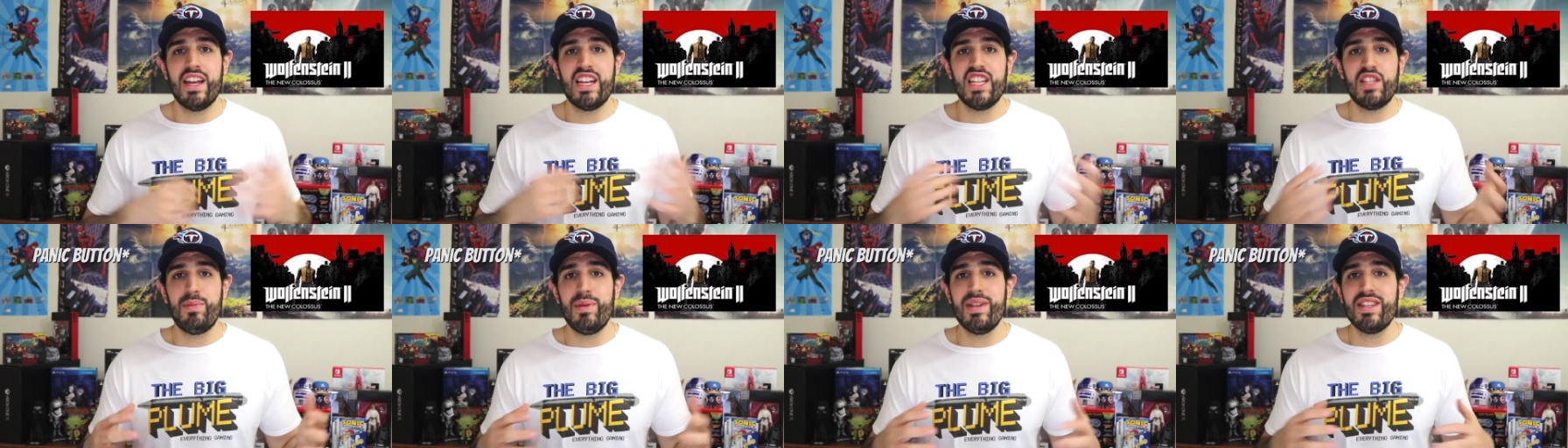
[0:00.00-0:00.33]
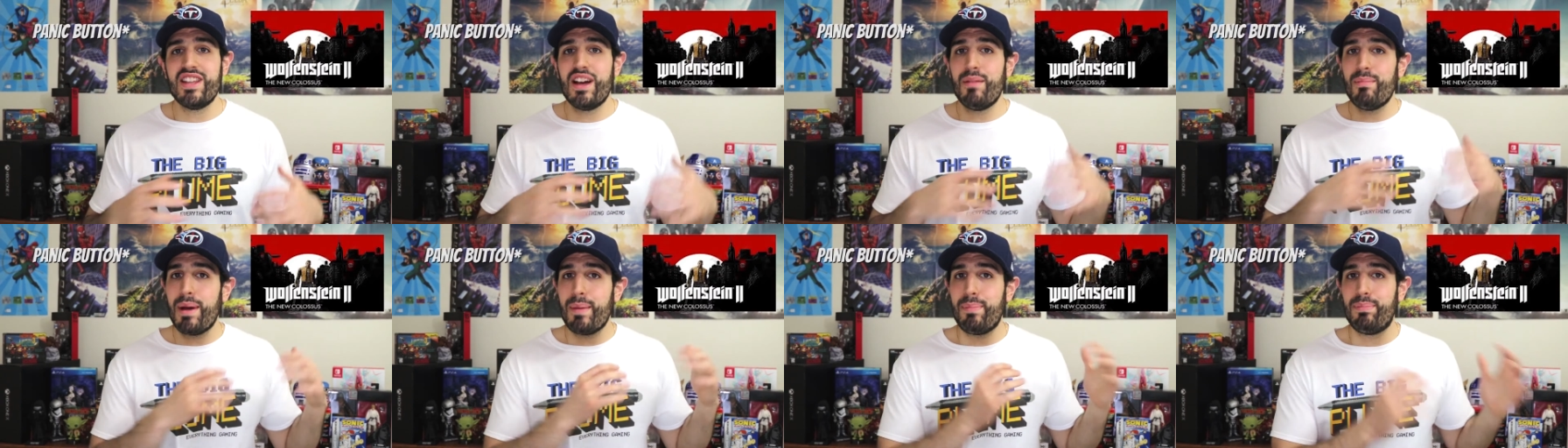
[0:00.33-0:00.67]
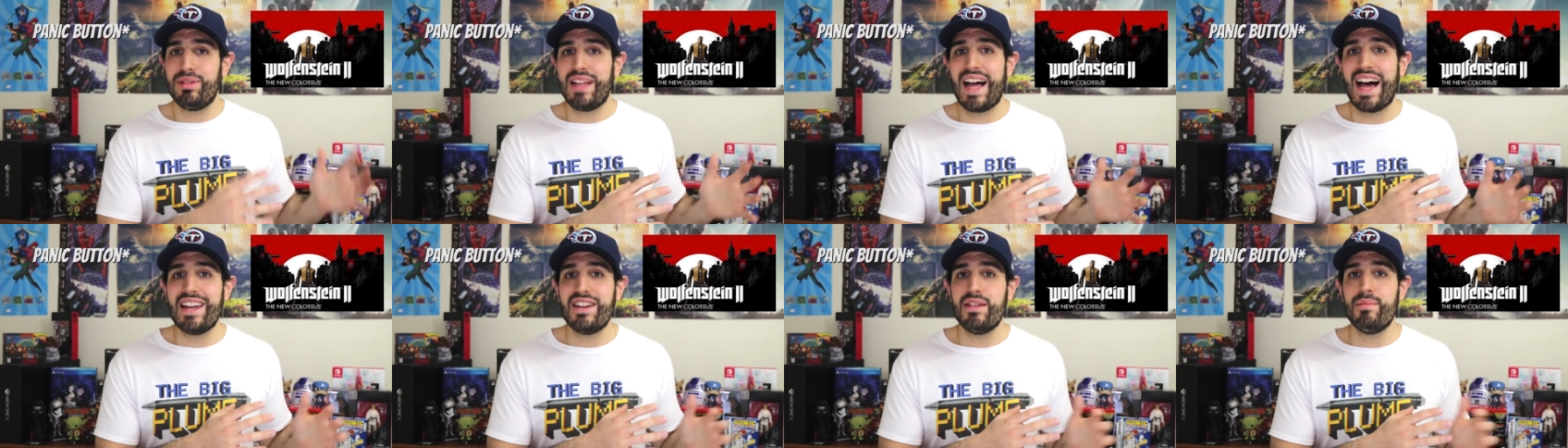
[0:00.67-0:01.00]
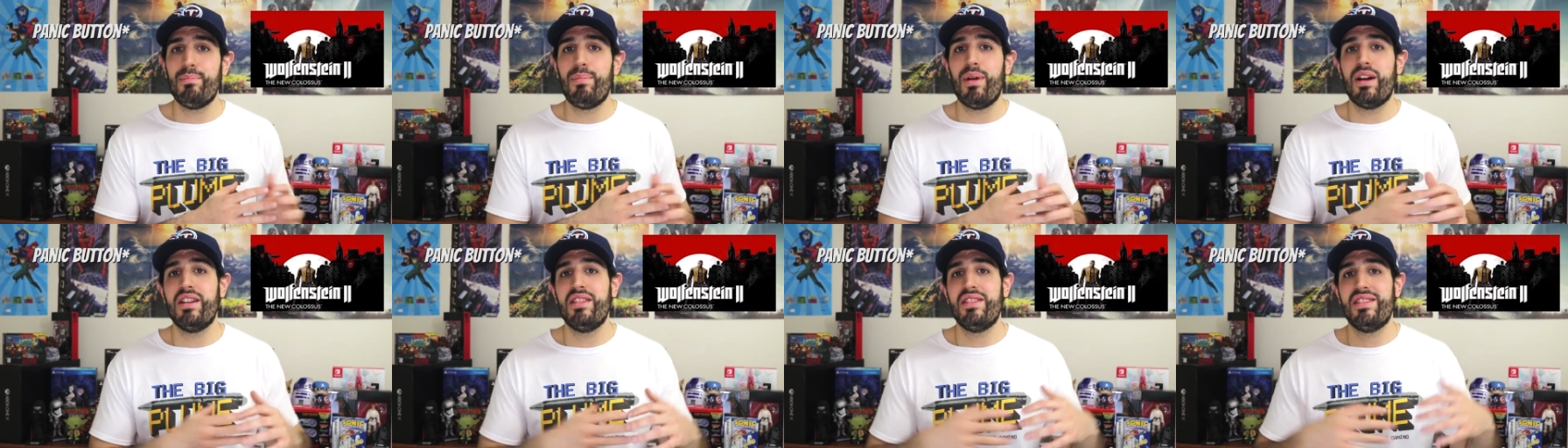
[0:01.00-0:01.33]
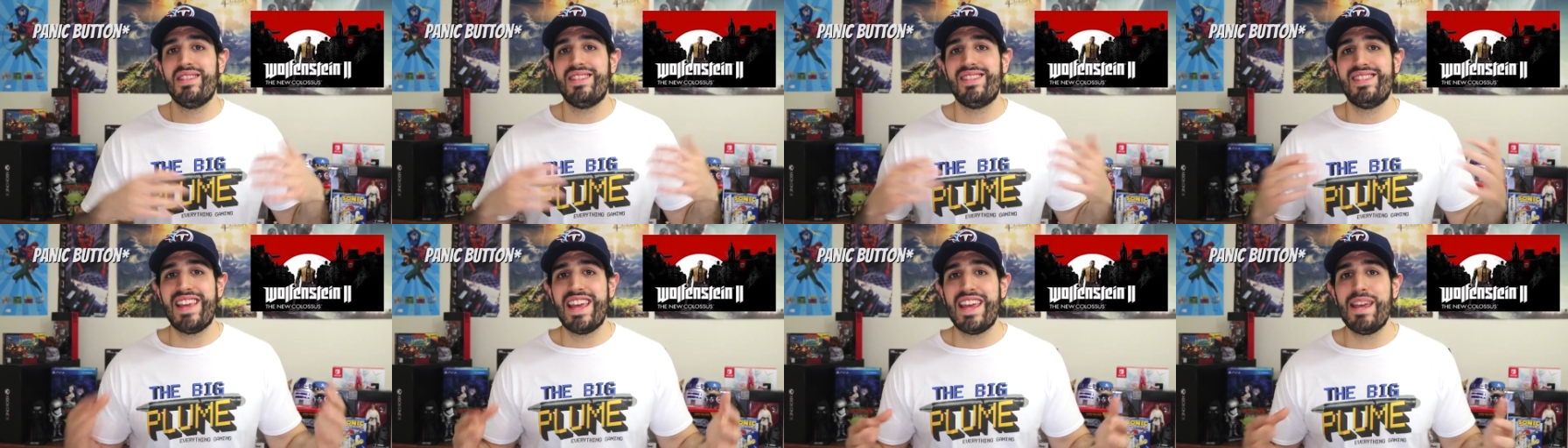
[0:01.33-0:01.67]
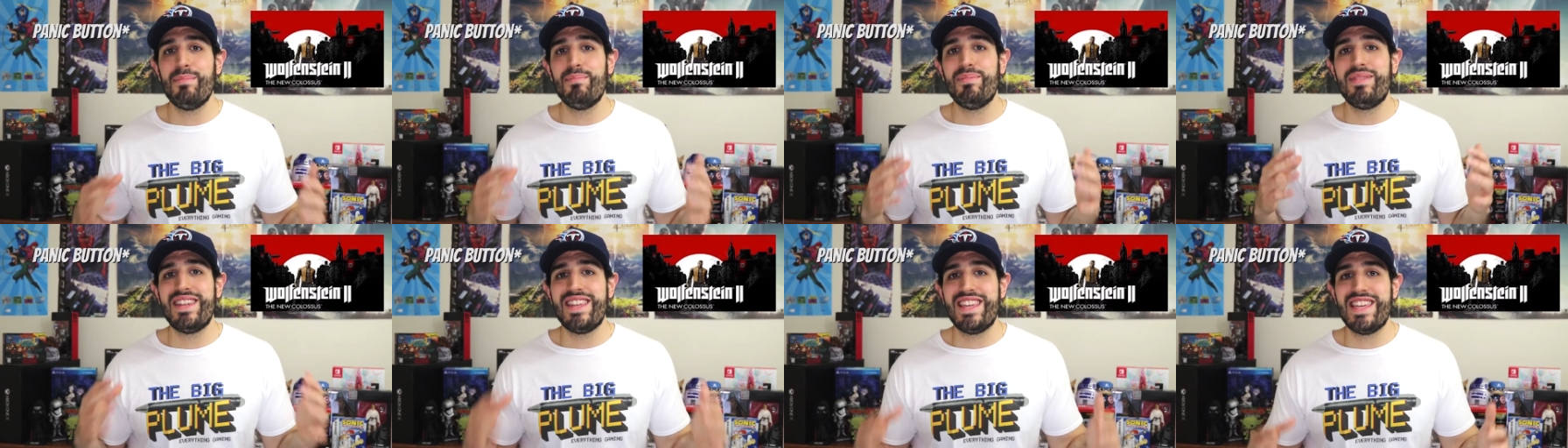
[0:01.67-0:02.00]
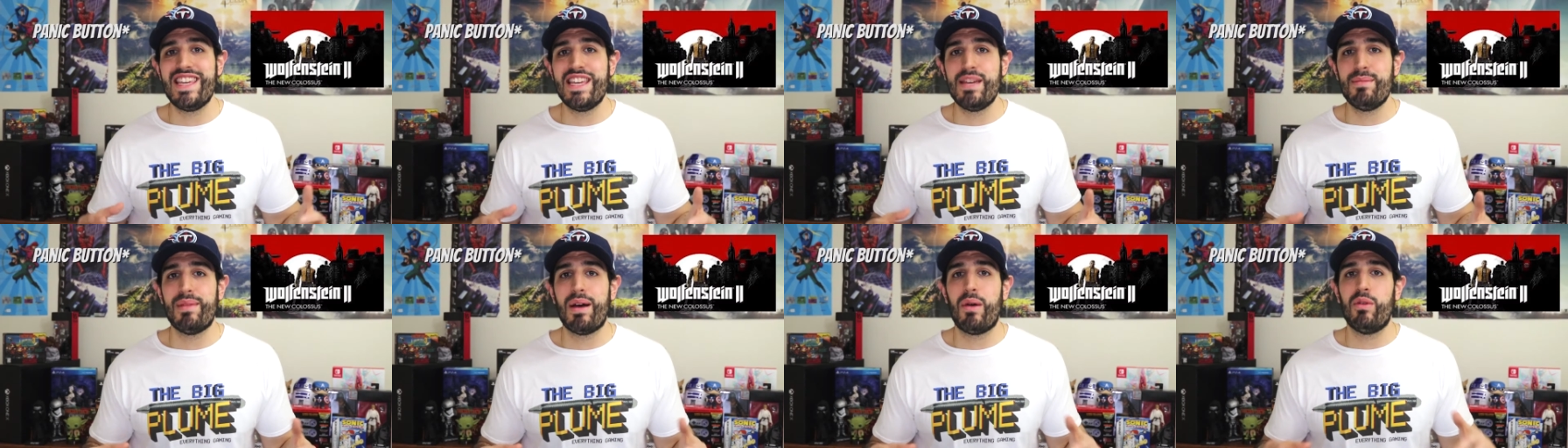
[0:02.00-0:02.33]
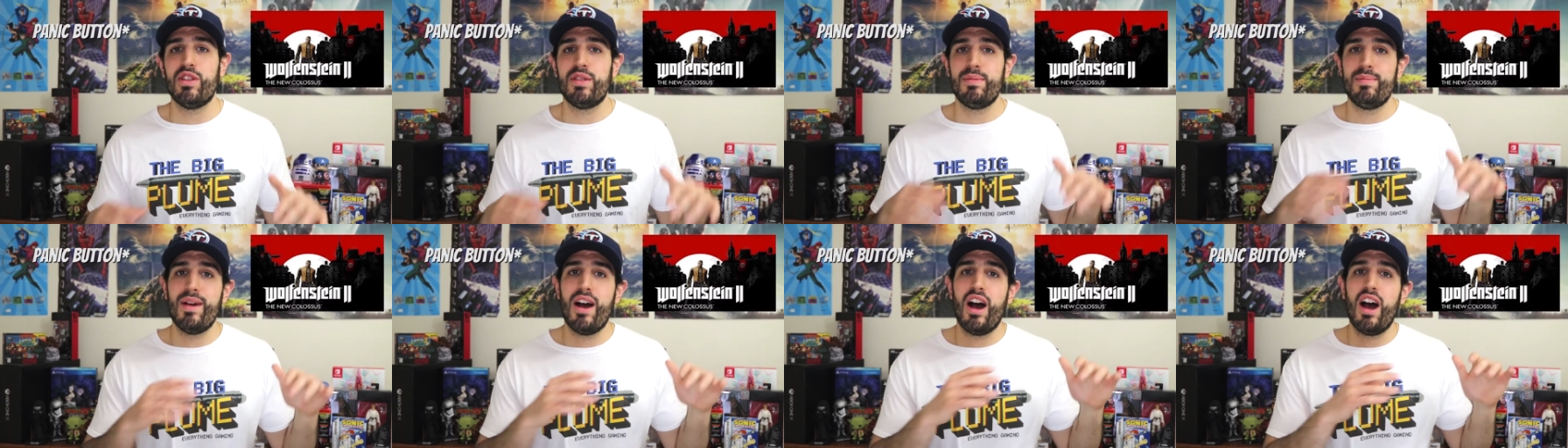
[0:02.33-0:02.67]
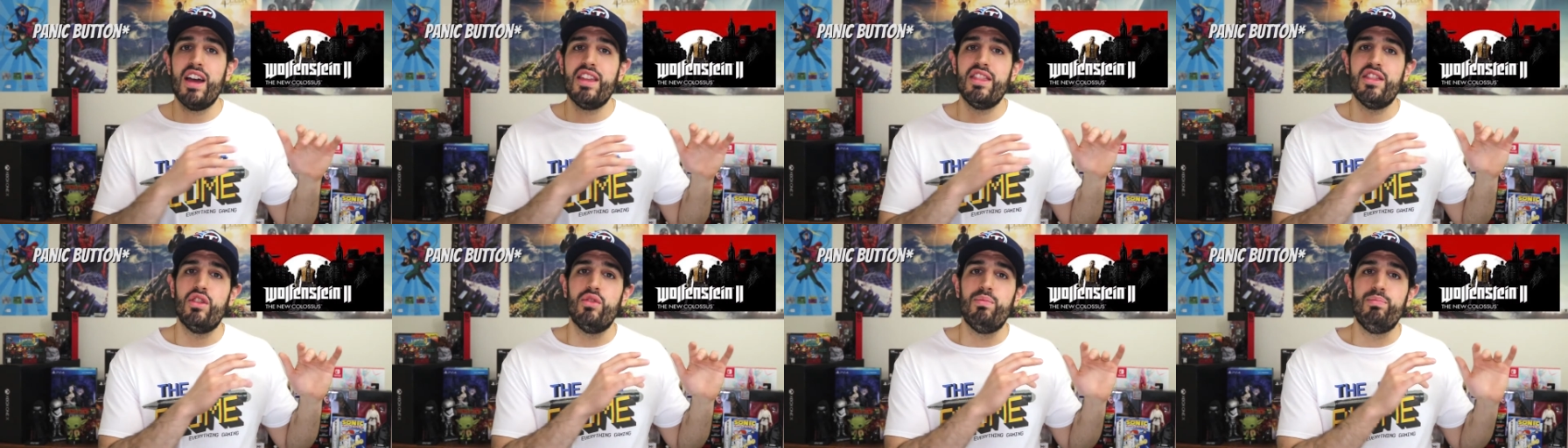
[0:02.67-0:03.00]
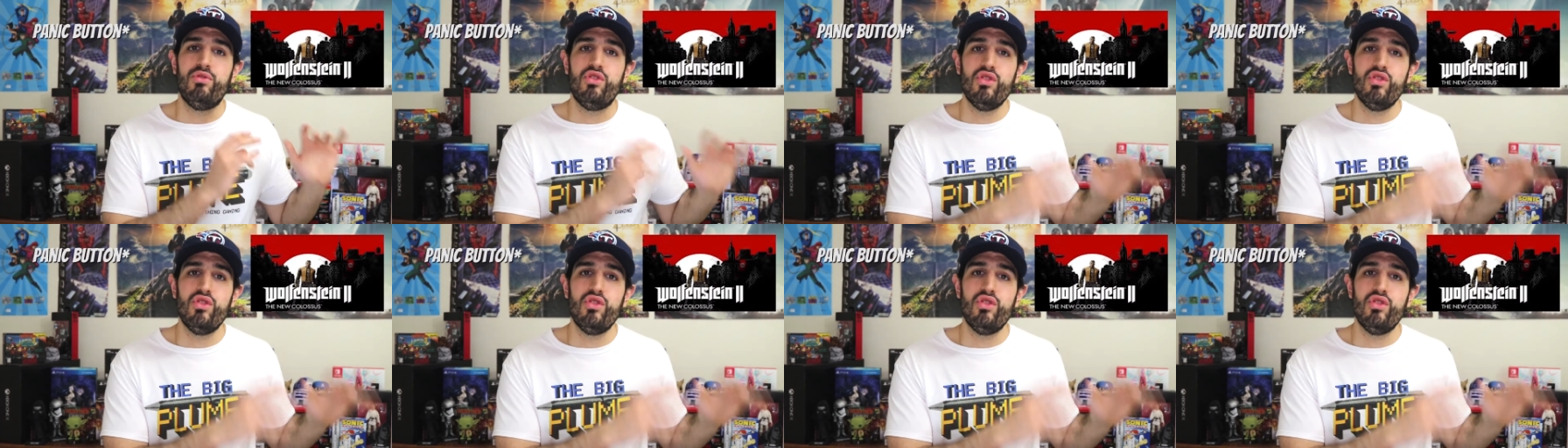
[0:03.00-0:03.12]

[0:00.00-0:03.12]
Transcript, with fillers: It is being done by Platinum Button, the same team that was behind the